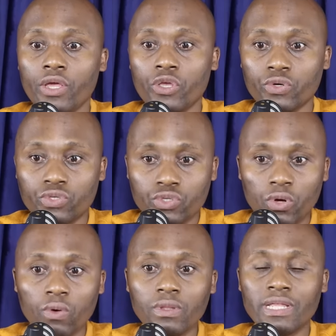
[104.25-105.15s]
you
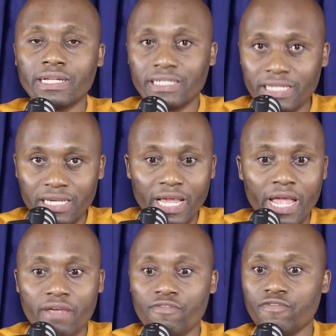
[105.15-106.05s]
saw the
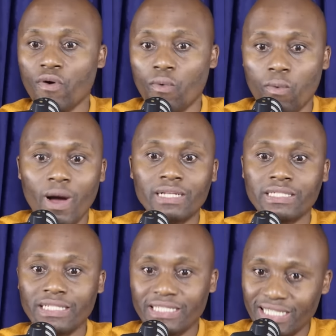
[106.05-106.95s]
DA for
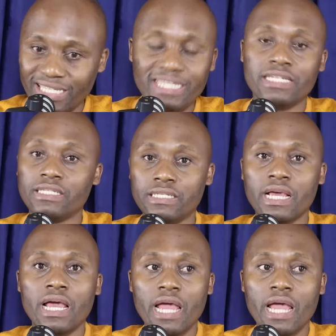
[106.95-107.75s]
what it is.